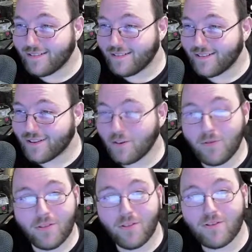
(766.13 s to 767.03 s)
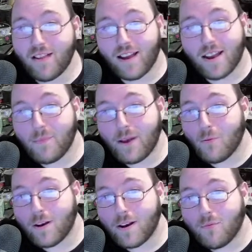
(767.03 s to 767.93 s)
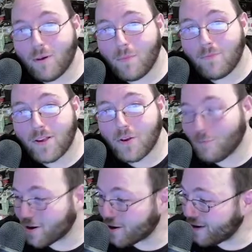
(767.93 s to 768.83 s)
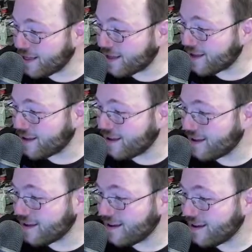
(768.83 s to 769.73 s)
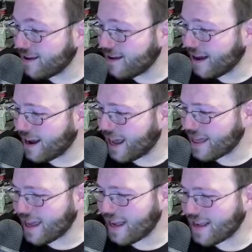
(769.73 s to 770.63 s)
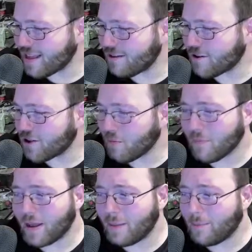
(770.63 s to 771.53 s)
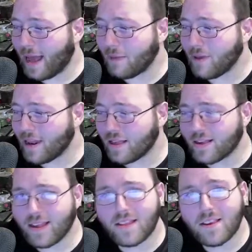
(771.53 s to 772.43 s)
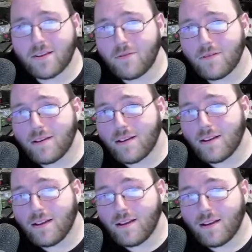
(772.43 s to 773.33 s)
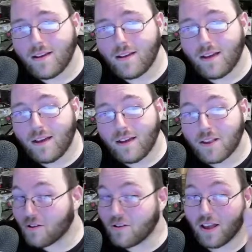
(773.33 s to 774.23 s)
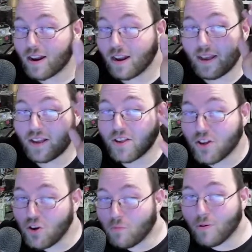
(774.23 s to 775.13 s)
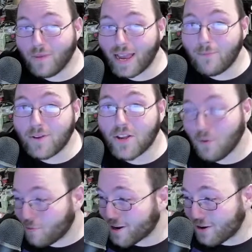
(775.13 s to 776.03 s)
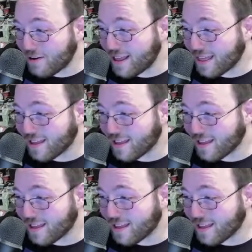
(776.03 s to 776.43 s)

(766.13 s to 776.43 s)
So there's not going to be a Wonder Woman with Super Strength? I think, isn't there Superman and Batman in the set too? So there's not going to be a Superman with super strength?